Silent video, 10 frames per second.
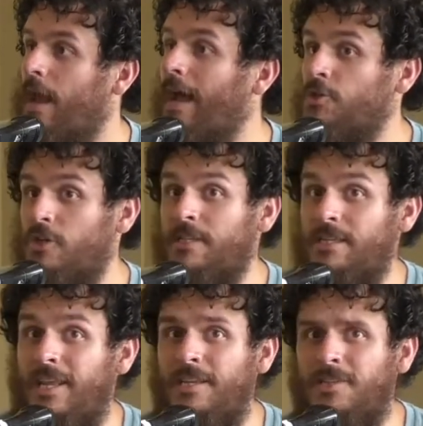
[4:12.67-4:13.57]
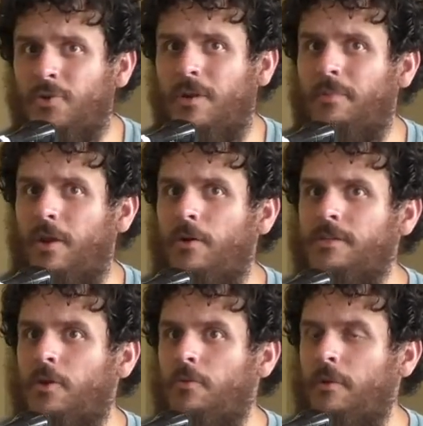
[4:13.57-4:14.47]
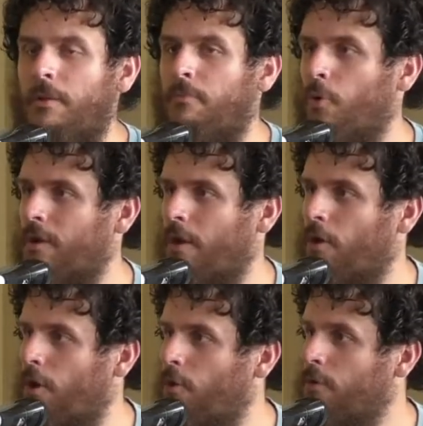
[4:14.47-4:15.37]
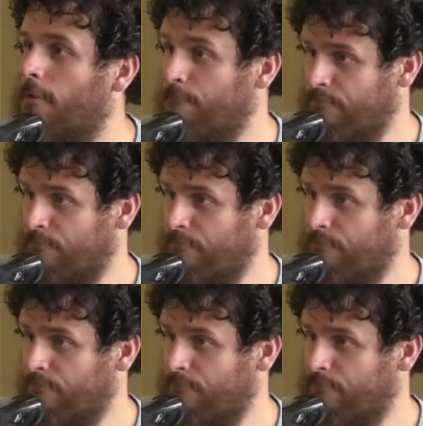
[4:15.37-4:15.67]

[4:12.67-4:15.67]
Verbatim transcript: not just as history, but also important in our own